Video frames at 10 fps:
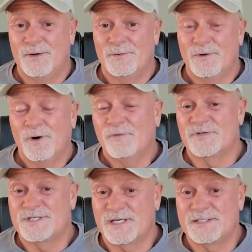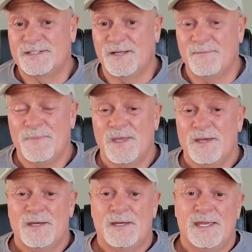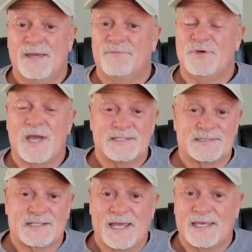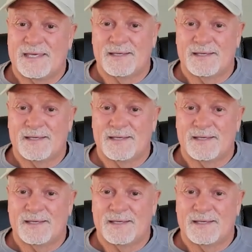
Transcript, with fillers: over 60. If you guys like